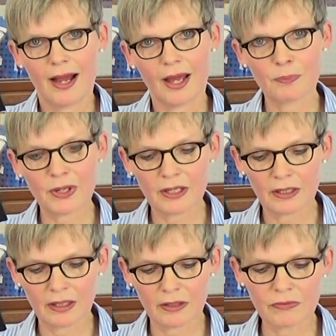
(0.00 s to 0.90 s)
and
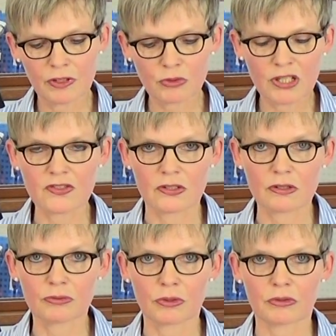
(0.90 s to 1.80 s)
B, give the
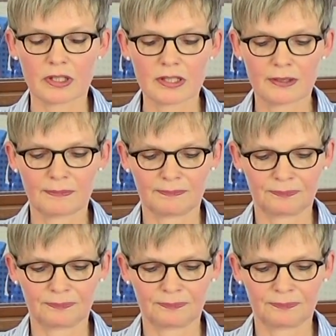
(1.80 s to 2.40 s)
reasons for it.